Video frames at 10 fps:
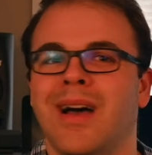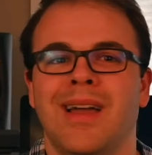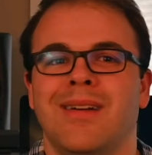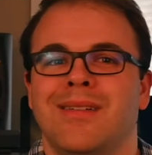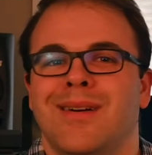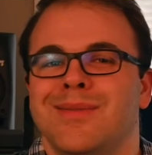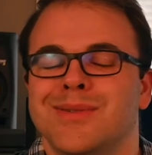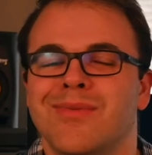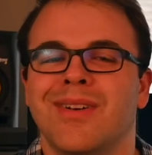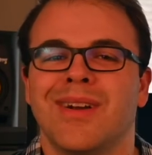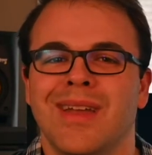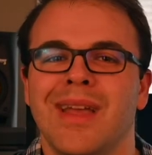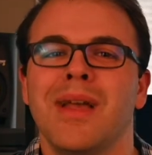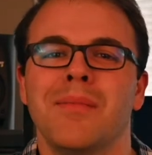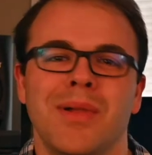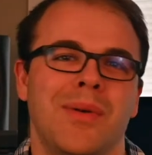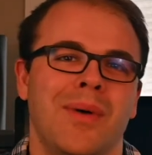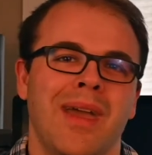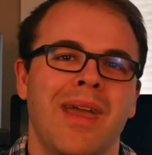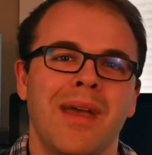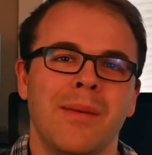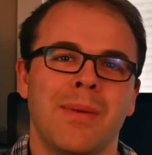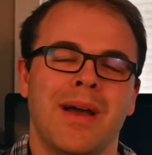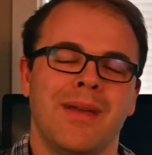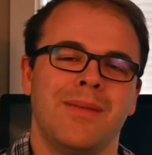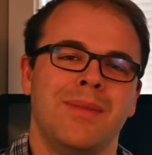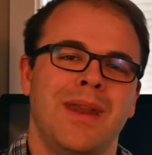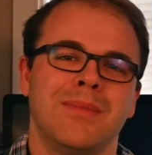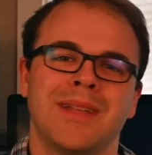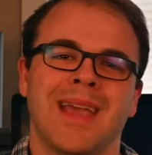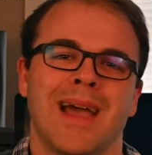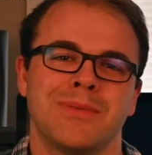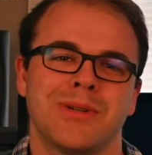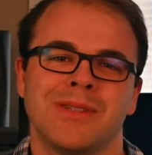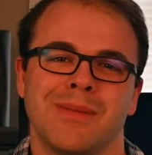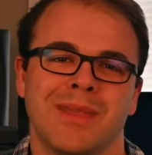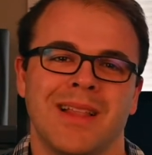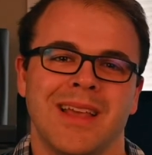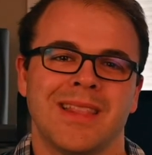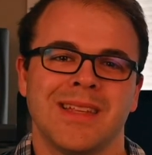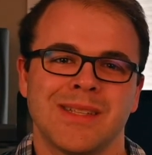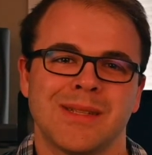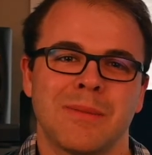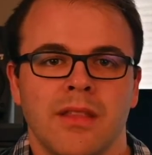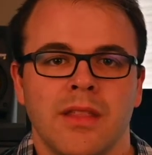I was very blown away by being able to capture something like this.